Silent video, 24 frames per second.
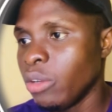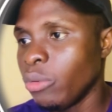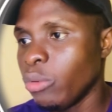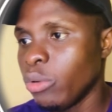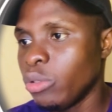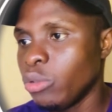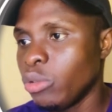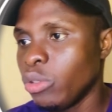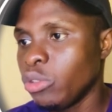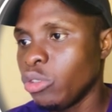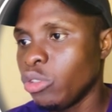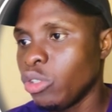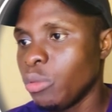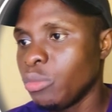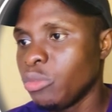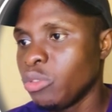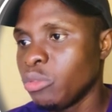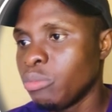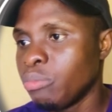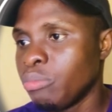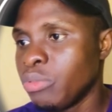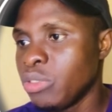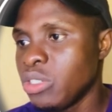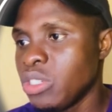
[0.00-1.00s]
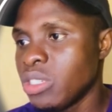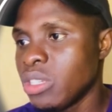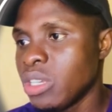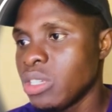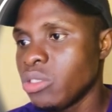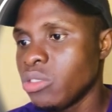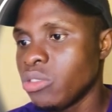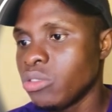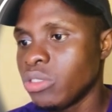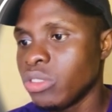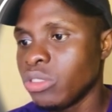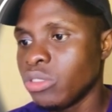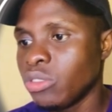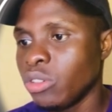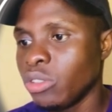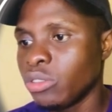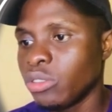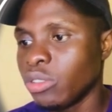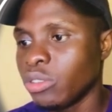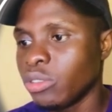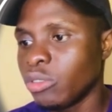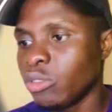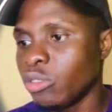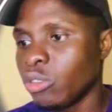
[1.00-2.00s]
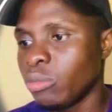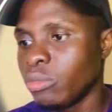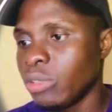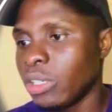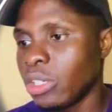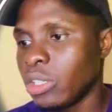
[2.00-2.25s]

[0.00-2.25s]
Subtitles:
When you want to come to business.tiktok.com,